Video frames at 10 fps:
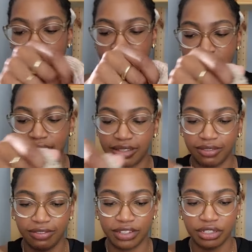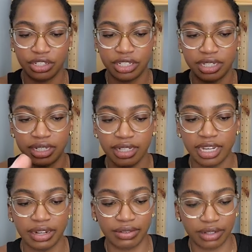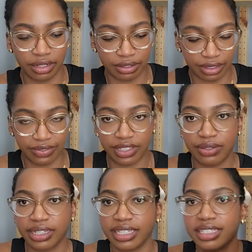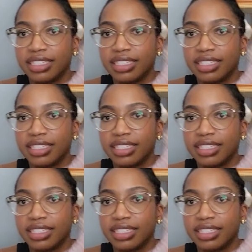this version, I don't know if you can